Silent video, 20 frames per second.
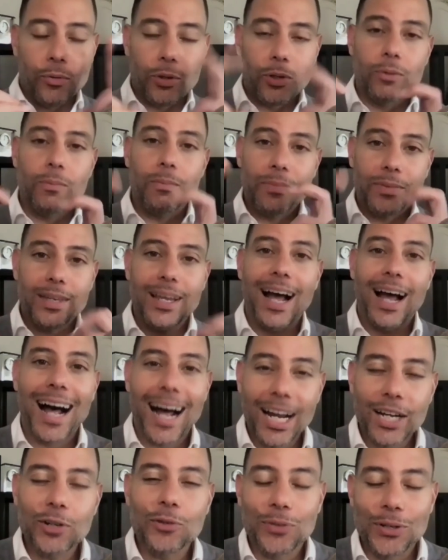quote,
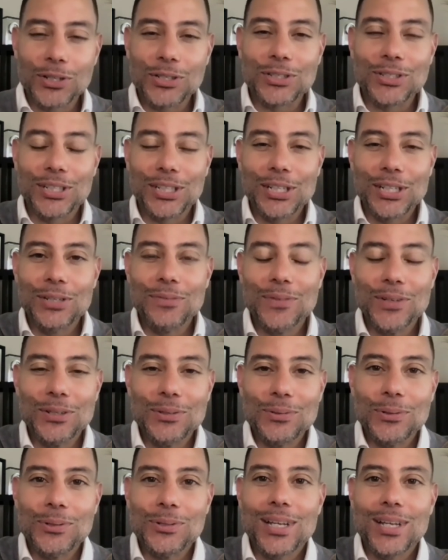higher functioning
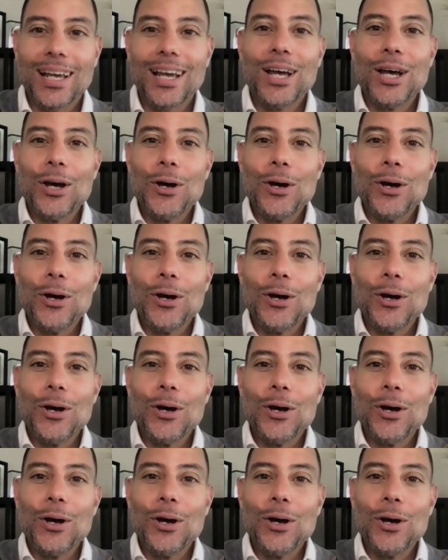individuals